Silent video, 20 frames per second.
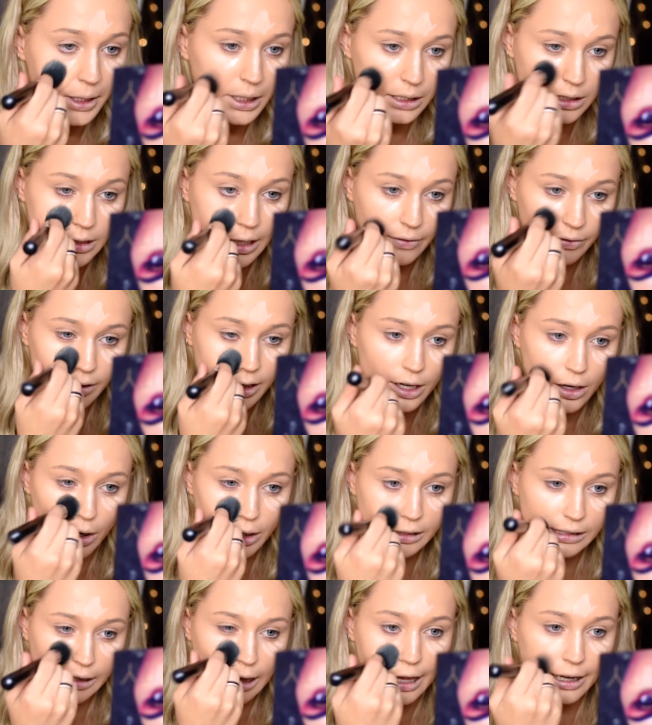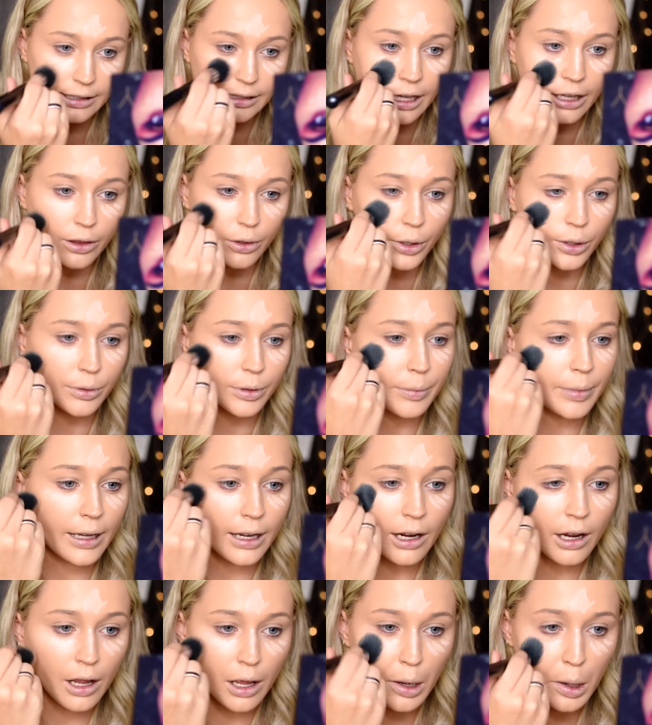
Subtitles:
It's definitely not as light as I thought it would be.